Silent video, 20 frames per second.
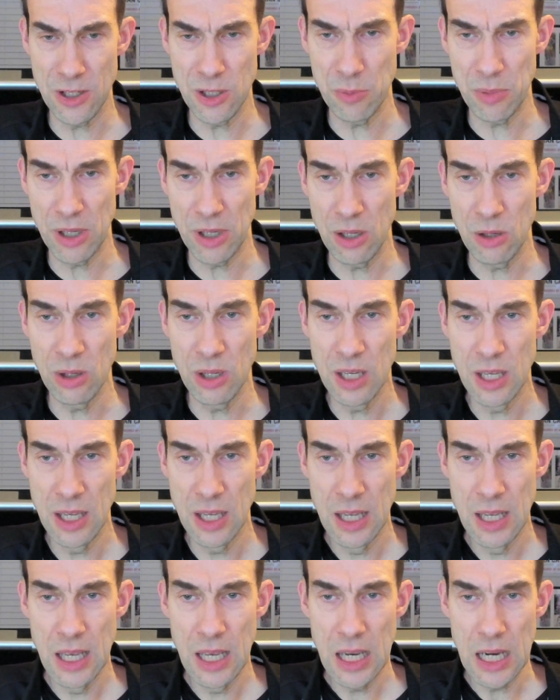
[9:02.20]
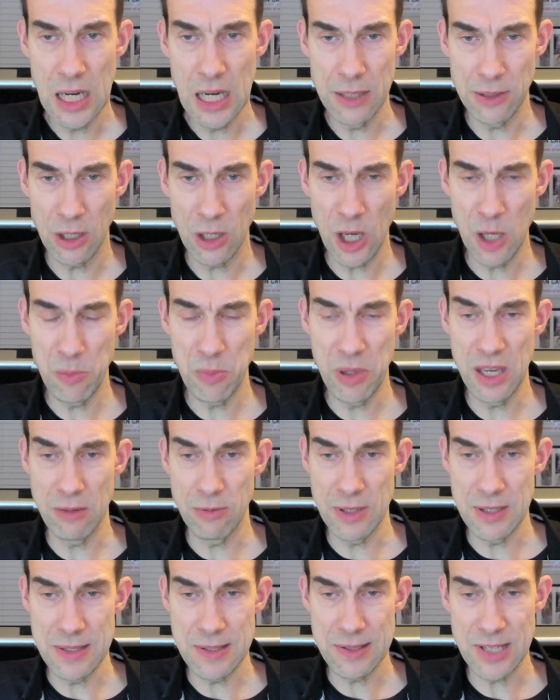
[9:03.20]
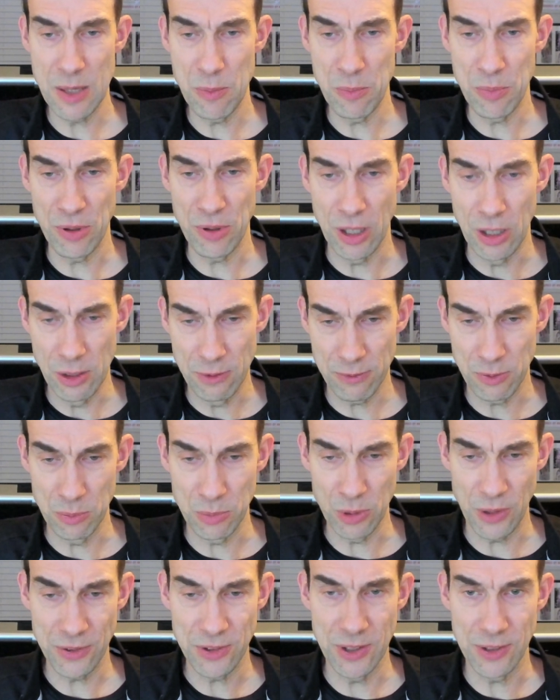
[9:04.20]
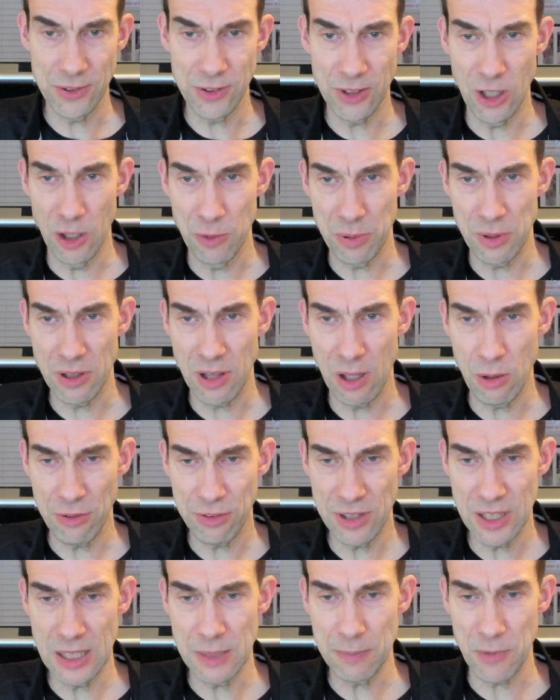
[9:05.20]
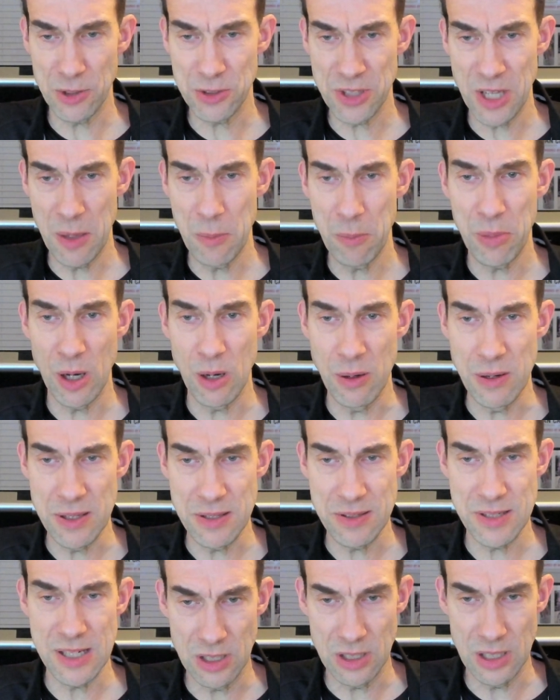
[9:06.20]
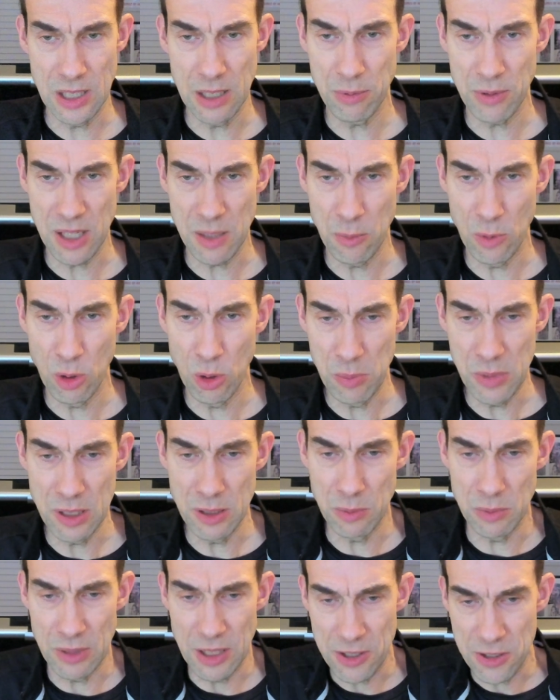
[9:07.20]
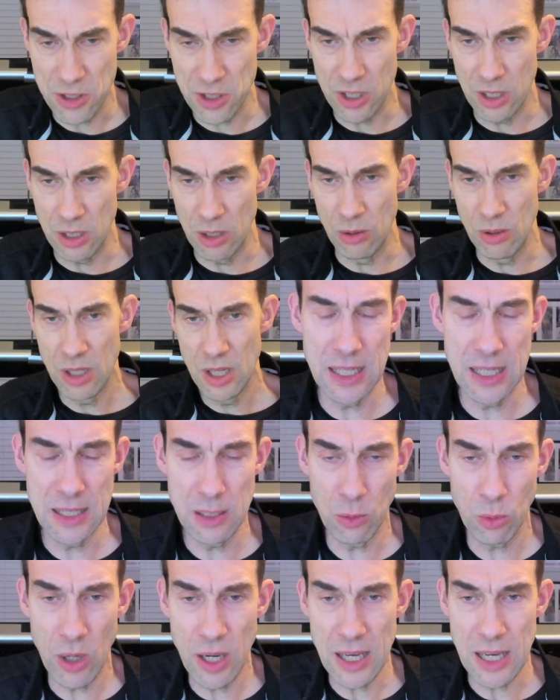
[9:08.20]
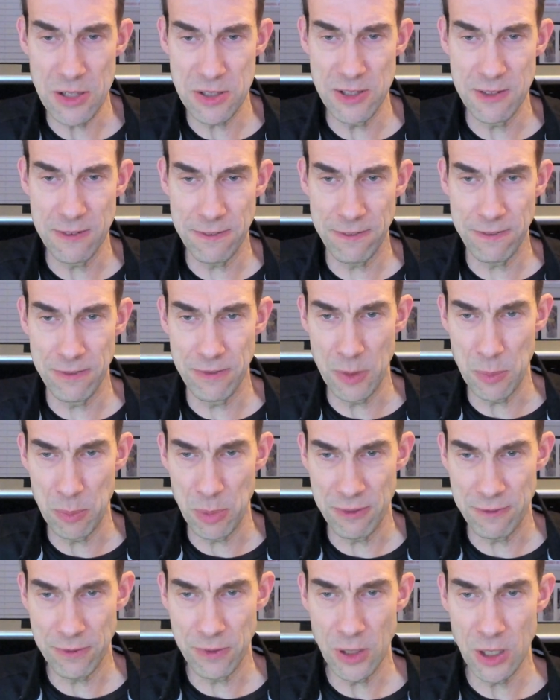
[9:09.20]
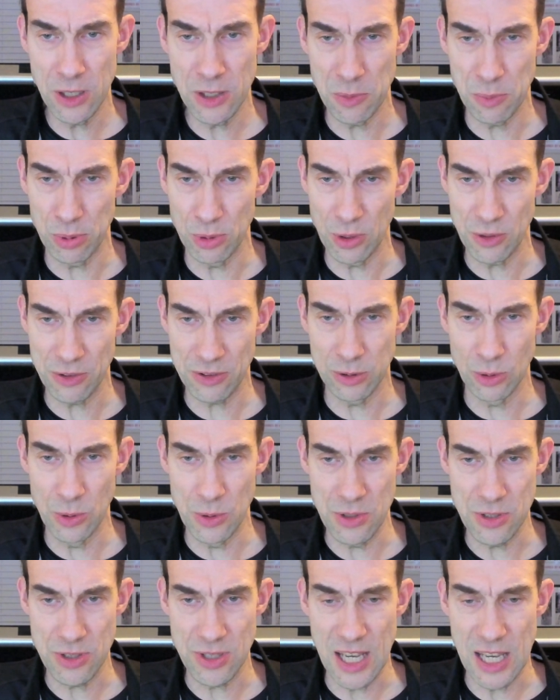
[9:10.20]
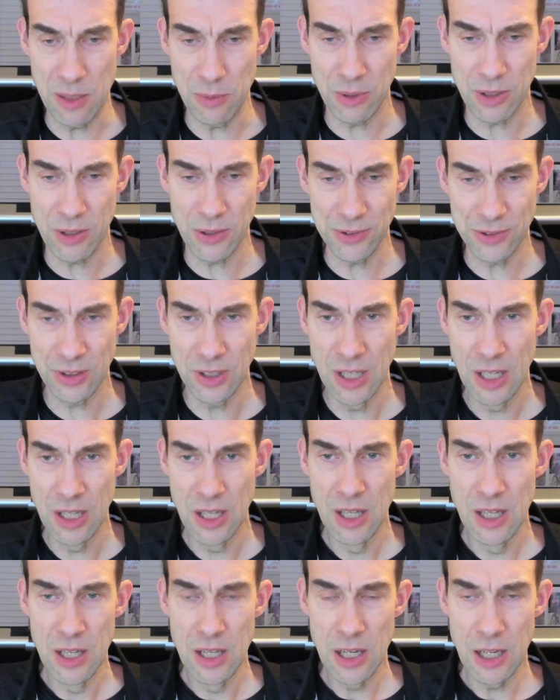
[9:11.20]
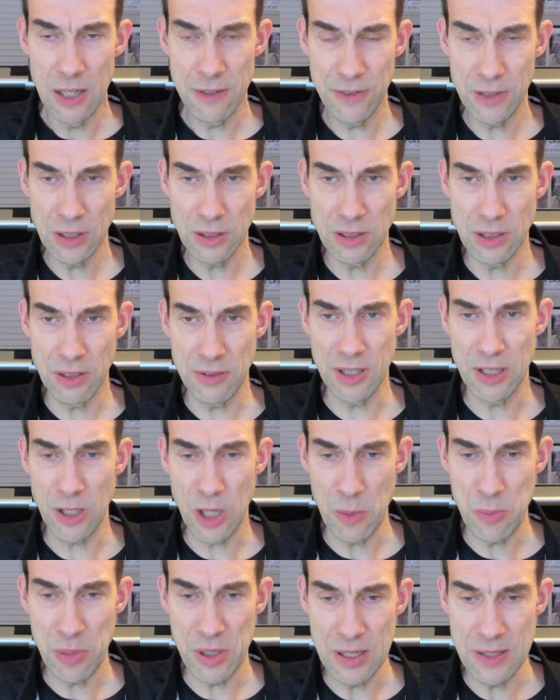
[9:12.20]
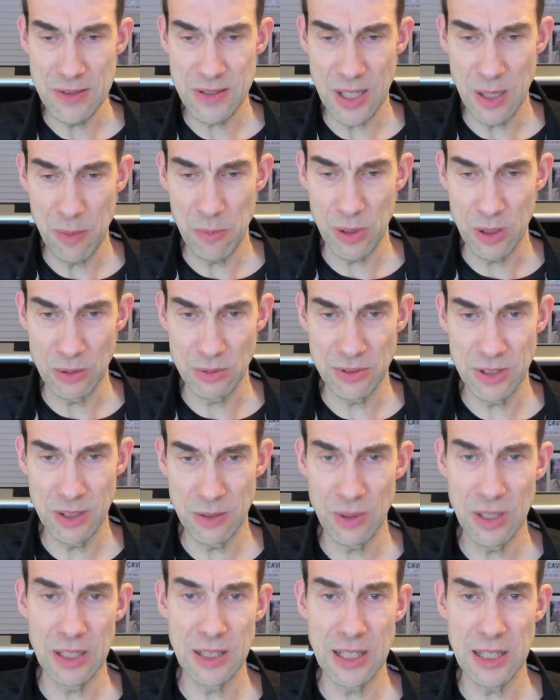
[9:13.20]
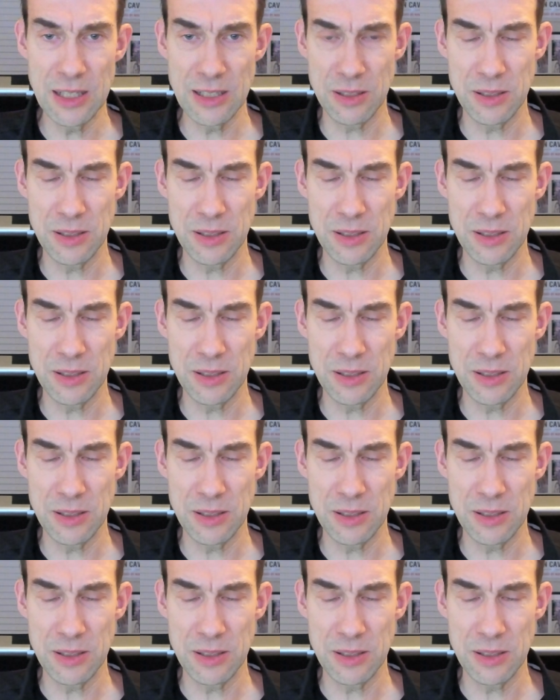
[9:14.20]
Turbo and the Hyperion Tempo from Brooks itself. Although I think the Tempo is deliberately a more minimalist shoe. In a way, I actually prefer the Brooks Launch 8 because I felt that the Hyperion Tempo didn't really